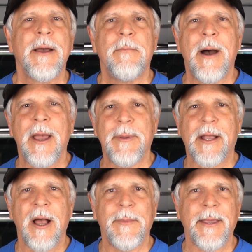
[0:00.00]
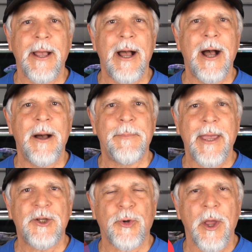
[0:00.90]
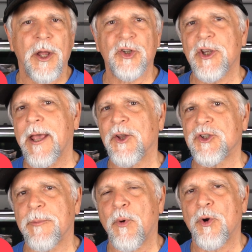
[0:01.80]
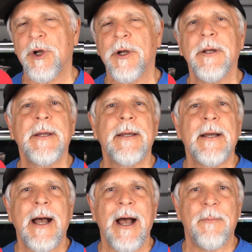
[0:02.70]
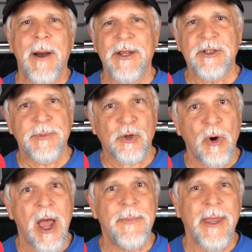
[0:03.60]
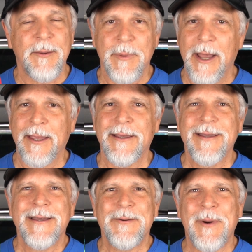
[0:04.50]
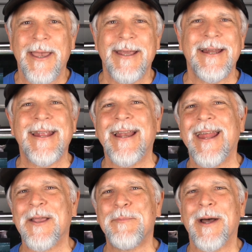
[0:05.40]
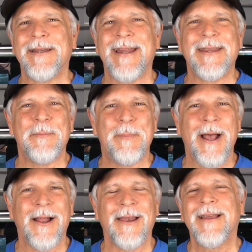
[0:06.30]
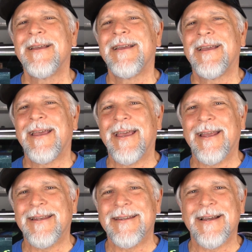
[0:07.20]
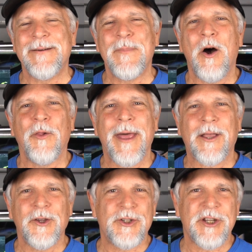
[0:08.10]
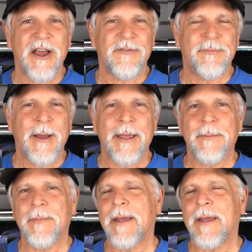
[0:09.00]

by becoming a, a Patreon channel supporter, uh, by subscribing, by by hitting that like button and the bell, and uh, all that good stuff. By